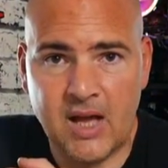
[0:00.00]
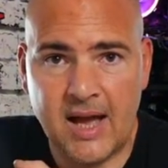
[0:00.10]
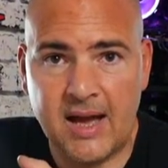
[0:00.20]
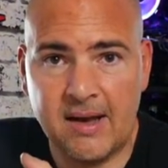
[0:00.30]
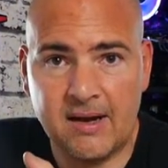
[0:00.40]

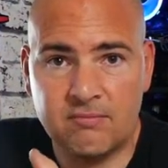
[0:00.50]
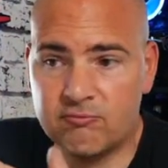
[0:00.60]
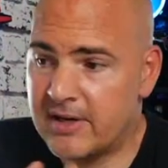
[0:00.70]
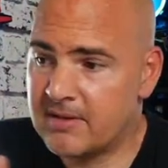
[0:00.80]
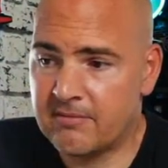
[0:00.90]

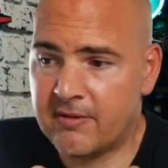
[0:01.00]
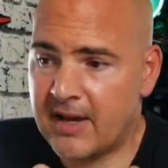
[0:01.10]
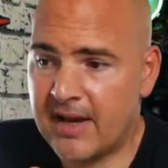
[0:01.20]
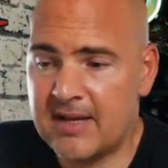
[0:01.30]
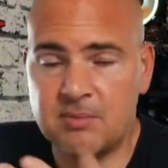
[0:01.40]
And reason for
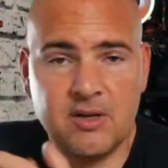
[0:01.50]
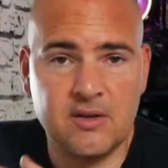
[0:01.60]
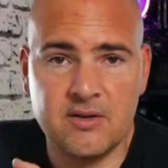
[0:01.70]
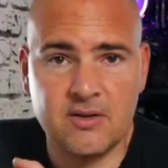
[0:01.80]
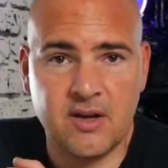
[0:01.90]
that is
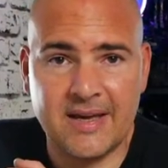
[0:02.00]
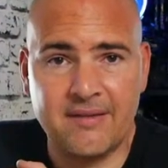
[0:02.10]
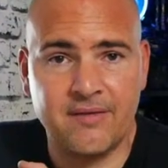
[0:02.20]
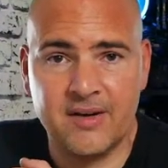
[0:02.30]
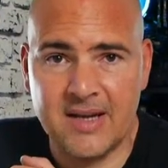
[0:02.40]
because I
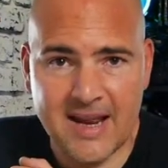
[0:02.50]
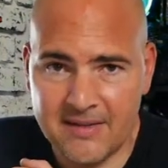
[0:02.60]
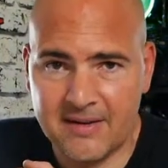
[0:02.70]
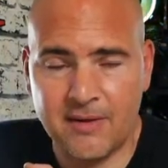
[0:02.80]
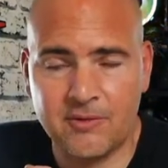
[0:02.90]
can't find
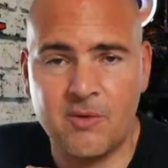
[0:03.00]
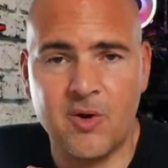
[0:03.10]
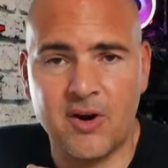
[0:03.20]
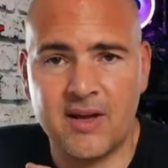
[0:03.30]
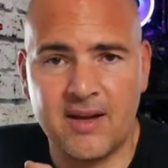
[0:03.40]
anything else on the
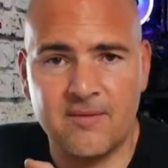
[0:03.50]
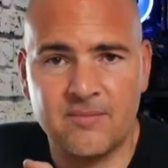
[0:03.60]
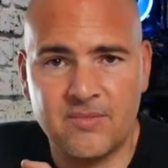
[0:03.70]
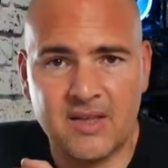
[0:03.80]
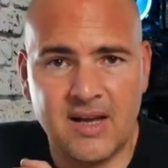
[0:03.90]
market
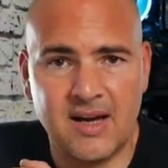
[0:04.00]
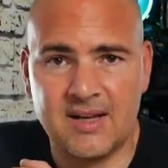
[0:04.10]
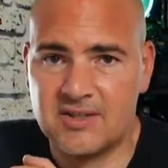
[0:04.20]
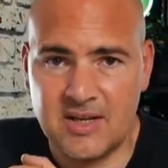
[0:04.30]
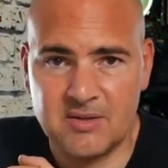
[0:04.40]

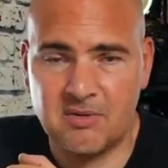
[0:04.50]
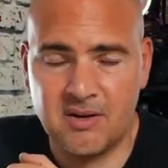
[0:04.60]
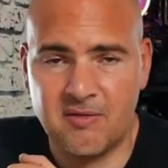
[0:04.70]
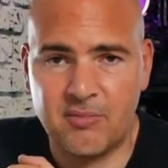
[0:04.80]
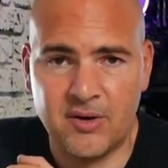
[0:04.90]
at a sensible
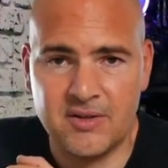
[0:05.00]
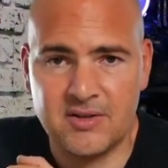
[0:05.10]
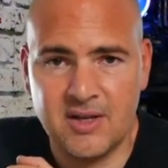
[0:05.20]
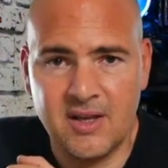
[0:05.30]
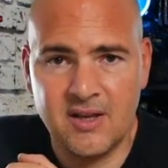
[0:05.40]
enough price,